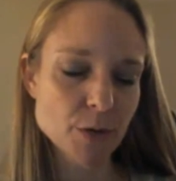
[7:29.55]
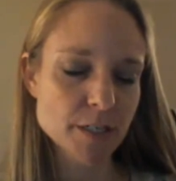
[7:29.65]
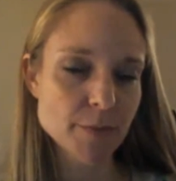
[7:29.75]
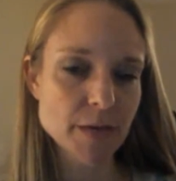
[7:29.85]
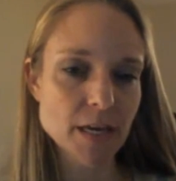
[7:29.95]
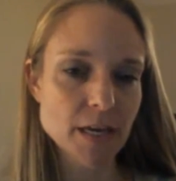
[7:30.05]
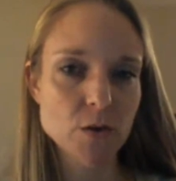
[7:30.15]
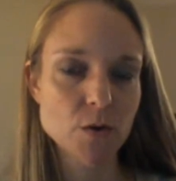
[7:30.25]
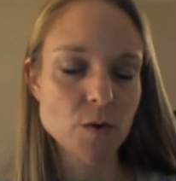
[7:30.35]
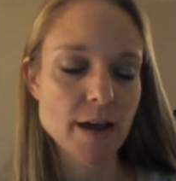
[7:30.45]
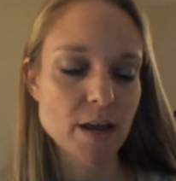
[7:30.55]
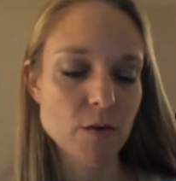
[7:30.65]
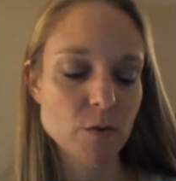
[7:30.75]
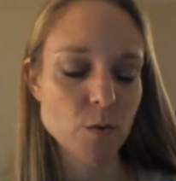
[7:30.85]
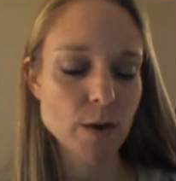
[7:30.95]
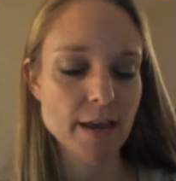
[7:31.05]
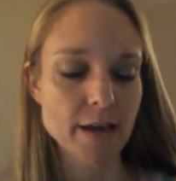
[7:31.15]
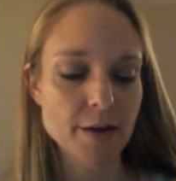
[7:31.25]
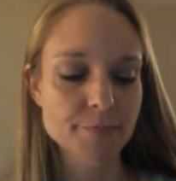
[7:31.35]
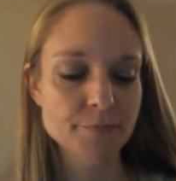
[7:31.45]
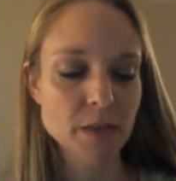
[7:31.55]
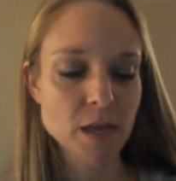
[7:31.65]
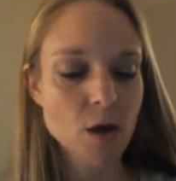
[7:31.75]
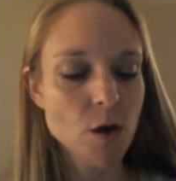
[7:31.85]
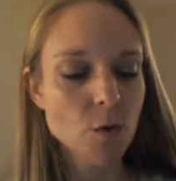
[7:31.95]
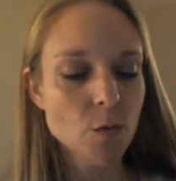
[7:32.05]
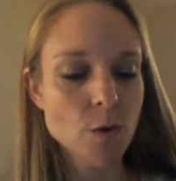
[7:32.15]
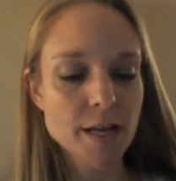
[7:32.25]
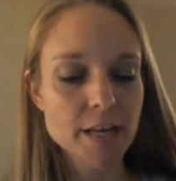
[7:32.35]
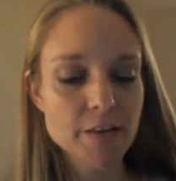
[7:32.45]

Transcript: I think that's important to be who I am.